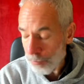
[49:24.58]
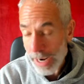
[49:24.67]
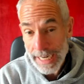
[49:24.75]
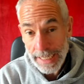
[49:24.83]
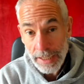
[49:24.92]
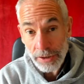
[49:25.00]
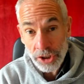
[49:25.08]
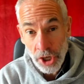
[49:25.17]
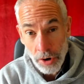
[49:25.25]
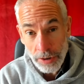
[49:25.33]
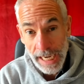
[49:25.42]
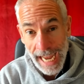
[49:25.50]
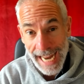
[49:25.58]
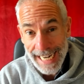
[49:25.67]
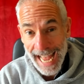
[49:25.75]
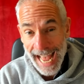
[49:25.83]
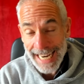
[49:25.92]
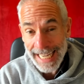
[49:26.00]
read Tongkat
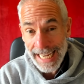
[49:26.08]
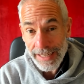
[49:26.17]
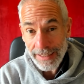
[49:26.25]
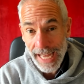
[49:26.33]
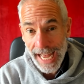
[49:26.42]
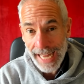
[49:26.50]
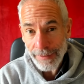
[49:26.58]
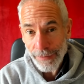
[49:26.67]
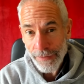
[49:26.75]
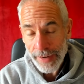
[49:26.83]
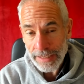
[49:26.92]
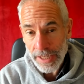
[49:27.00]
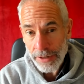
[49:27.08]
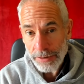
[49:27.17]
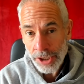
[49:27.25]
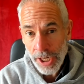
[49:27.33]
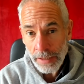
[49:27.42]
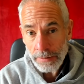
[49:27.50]
Ali and
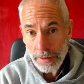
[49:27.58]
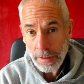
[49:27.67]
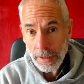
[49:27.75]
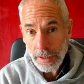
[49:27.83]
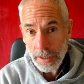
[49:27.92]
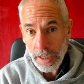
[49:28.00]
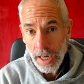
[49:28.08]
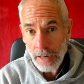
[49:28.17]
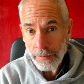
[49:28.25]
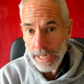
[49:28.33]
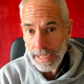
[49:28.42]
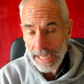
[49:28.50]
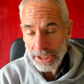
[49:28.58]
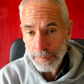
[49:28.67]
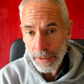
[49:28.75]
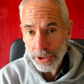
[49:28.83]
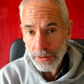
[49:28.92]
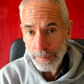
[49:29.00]
Fadogia. I read that's
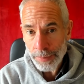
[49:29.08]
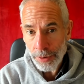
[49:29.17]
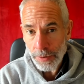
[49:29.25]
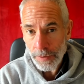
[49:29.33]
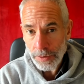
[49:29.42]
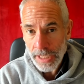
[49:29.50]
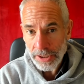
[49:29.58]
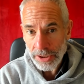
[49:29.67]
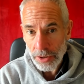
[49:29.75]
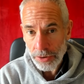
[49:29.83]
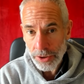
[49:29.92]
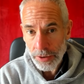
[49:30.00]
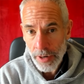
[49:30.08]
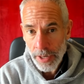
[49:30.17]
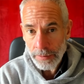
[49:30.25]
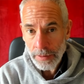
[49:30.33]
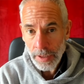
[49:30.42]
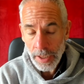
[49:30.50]
supposed to improve your
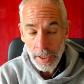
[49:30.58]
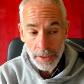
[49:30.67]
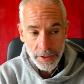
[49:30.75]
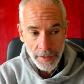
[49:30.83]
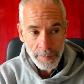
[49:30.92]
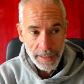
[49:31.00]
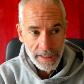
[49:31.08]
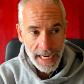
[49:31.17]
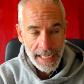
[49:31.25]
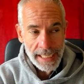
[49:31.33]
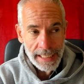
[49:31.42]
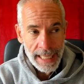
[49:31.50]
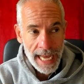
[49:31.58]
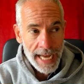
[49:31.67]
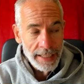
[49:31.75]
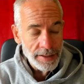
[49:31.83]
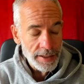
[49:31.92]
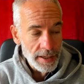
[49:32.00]
testosterone, so I've been taking
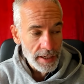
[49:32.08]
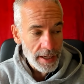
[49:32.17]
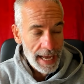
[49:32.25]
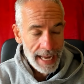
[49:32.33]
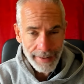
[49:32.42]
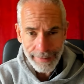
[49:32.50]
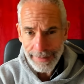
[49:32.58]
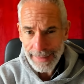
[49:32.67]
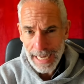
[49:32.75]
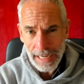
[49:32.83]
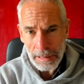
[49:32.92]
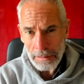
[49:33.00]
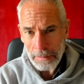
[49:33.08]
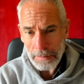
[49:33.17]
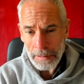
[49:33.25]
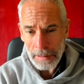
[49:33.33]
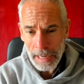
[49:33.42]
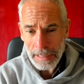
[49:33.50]
that, and I think
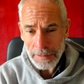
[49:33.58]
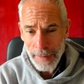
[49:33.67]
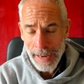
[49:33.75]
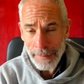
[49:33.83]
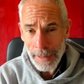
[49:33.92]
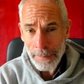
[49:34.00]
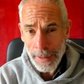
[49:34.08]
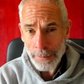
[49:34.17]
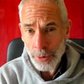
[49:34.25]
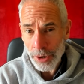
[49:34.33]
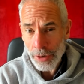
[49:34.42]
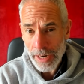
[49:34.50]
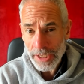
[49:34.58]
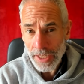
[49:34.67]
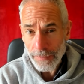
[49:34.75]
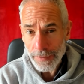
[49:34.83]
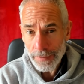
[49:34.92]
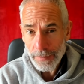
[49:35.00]
it's made me a bit more
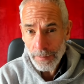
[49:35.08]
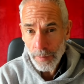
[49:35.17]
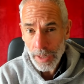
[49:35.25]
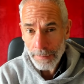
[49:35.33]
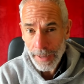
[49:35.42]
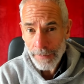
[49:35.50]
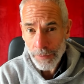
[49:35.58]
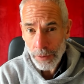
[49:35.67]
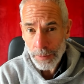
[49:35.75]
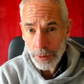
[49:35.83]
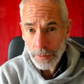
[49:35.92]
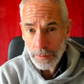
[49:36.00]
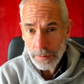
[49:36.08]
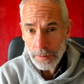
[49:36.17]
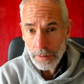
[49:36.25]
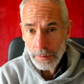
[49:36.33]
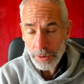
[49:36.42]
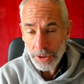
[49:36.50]
aggressive when I play football,
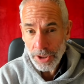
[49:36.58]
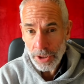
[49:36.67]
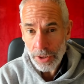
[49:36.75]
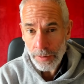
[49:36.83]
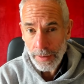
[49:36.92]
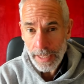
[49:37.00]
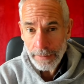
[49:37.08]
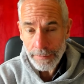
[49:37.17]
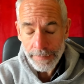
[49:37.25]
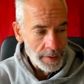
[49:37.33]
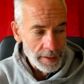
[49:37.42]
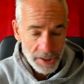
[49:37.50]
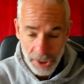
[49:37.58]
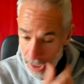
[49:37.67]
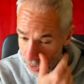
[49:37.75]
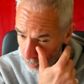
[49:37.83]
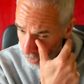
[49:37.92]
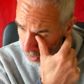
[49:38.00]
which is a good thing. And um, there's
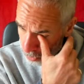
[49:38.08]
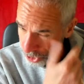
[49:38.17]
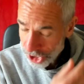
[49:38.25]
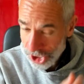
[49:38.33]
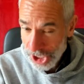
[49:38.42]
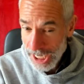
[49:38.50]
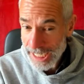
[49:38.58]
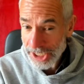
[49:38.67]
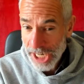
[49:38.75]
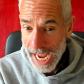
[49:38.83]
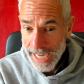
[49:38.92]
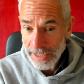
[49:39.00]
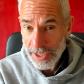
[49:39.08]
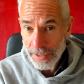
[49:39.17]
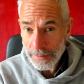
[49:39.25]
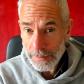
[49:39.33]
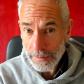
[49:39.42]
another one called Shilajit,